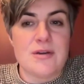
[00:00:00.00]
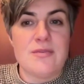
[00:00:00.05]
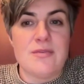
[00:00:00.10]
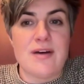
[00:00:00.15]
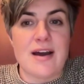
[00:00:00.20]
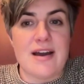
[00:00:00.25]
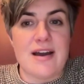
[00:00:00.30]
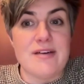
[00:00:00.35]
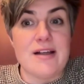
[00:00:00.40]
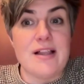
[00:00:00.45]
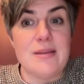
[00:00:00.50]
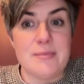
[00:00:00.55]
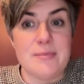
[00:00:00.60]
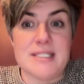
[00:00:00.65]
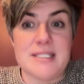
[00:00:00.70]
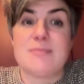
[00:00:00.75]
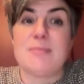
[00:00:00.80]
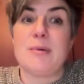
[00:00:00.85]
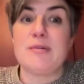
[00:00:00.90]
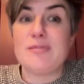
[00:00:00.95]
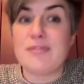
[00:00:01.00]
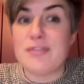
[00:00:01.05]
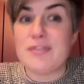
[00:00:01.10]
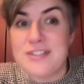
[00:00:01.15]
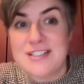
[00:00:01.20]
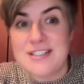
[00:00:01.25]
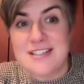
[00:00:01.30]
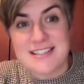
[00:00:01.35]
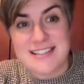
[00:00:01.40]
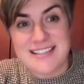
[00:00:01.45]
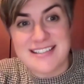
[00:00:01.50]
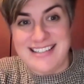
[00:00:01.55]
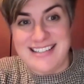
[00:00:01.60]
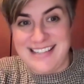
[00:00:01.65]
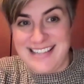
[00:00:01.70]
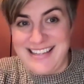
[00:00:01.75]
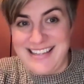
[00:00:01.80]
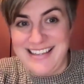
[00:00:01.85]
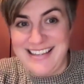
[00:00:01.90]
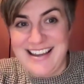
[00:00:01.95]
five elements but
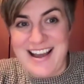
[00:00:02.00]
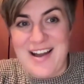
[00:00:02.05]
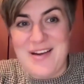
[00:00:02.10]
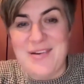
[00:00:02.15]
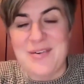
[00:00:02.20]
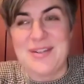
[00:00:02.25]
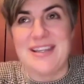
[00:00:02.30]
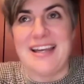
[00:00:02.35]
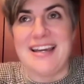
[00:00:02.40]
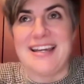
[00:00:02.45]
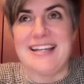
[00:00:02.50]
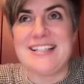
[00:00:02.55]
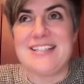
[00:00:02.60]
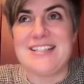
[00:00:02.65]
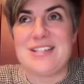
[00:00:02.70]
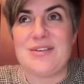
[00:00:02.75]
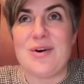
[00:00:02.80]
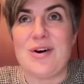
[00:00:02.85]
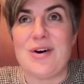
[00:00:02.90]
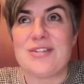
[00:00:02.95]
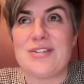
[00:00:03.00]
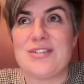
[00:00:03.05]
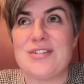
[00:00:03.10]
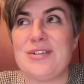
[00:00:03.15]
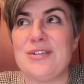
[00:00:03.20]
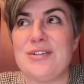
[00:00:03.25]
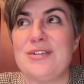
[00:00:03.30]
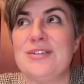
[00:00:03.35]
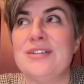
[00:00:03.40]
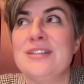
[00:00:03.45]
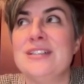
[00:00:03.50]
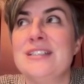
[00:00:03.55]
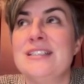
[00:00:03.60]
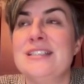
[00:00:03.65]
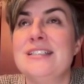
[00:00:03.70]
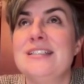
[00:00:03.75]
firstly i would like to also